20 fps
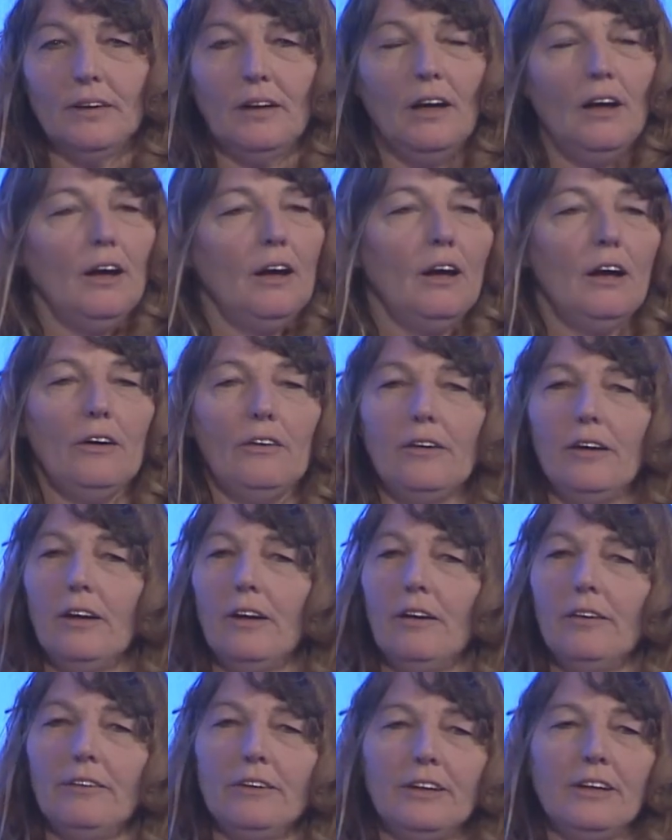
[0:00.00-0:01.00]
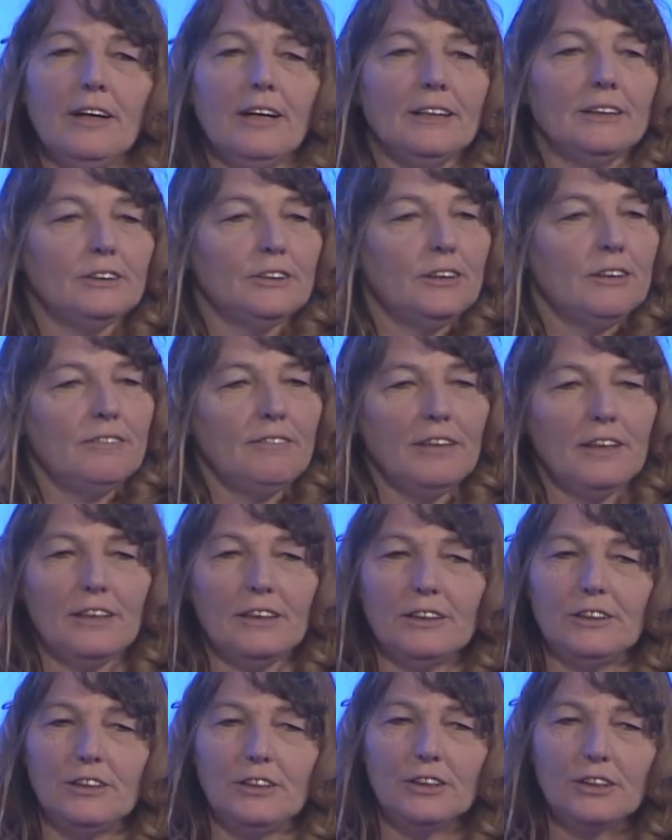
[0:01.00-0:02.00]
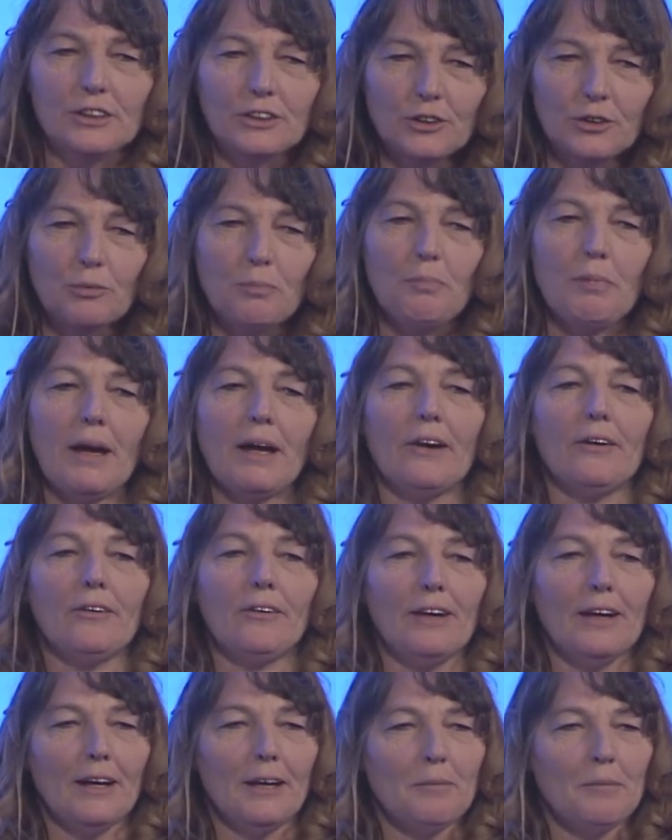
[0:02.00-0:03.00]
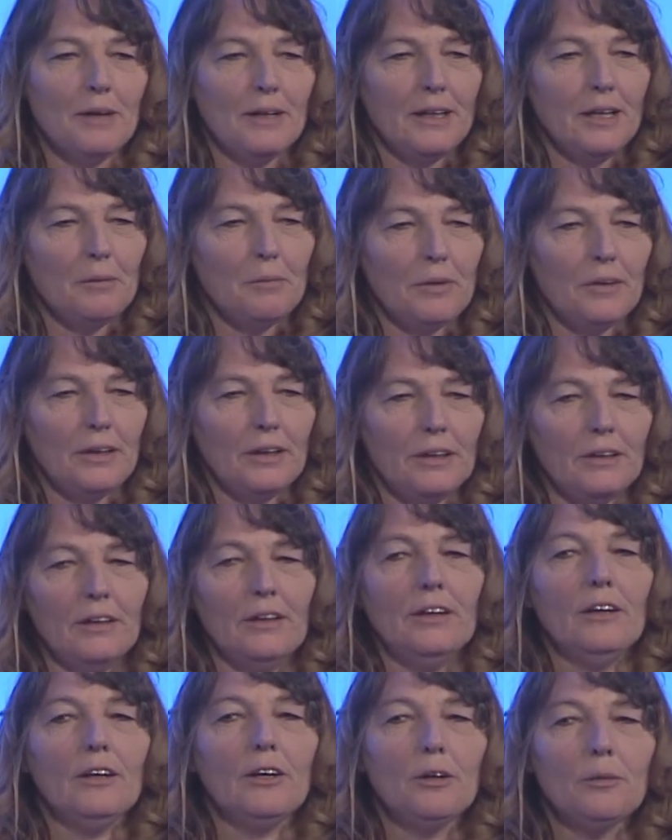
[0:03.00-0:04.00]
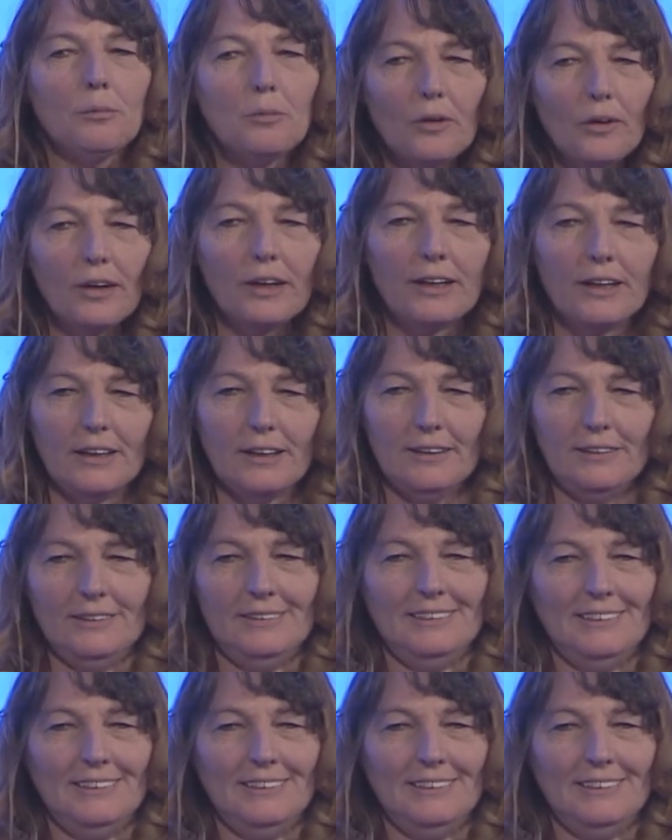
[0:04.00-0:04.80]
Oh no, you guys are in Vegas. You can do better on a Monday morning. Good morning.